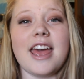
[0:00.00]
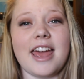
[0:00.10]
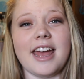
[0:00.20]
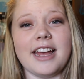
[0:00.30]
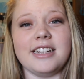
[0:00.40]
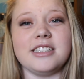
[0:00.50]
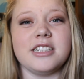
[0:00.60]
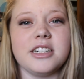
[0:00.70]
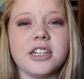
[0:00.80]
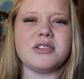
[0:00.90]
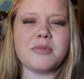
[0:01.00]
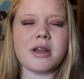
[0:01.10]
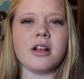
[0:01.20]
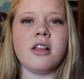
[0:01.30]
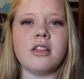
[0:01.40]
and it's
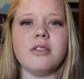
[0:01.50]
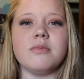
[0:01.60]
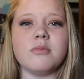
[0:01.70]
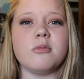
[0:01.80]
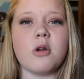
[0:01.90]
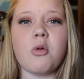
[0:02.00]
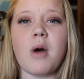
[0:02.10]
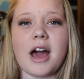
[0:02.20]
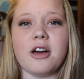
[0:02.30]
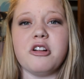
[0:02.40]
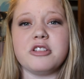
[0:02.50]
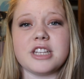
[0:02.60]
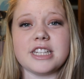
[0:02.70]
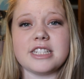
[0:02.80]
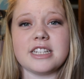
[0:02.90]
been a while
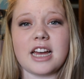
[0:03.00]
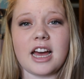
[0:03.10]
since